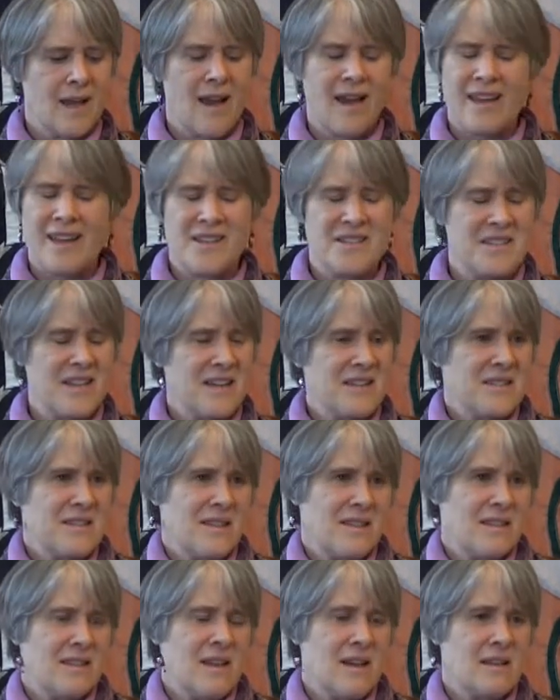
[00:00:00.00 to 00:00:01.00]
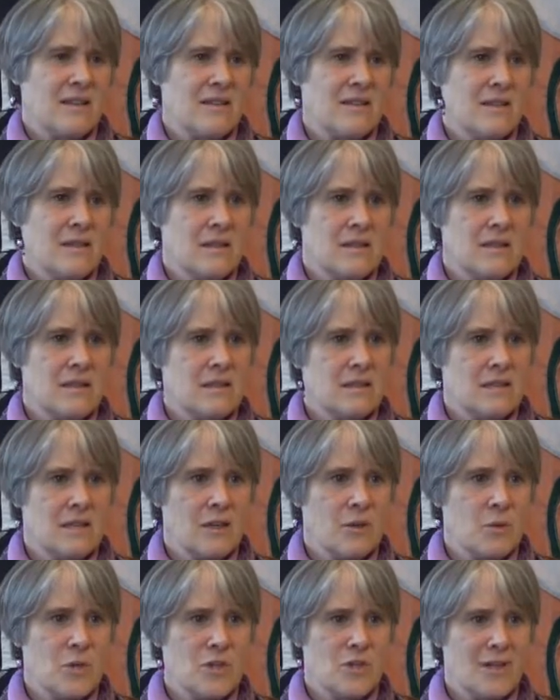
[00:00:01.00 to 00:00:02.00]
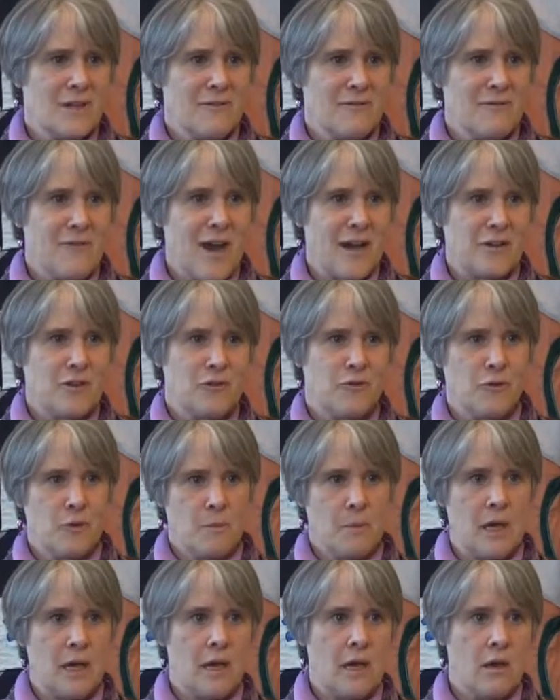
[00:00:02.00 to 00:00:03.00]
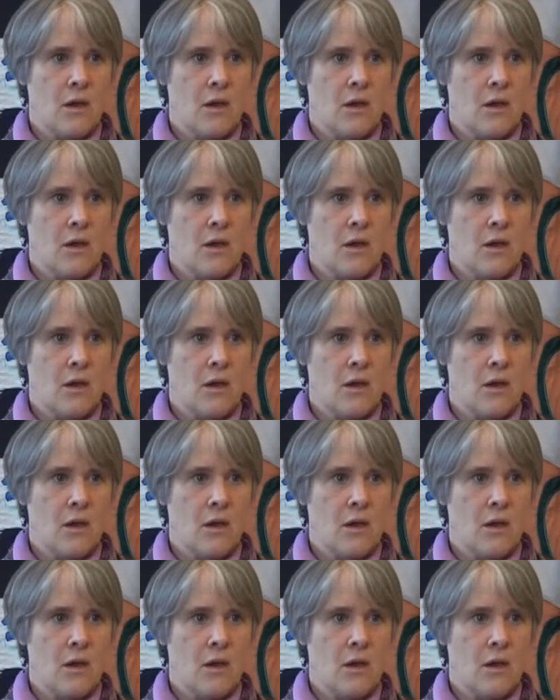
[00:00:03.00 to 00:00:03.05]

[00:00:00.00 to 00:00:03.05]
guess that's the distinguishing factor for me.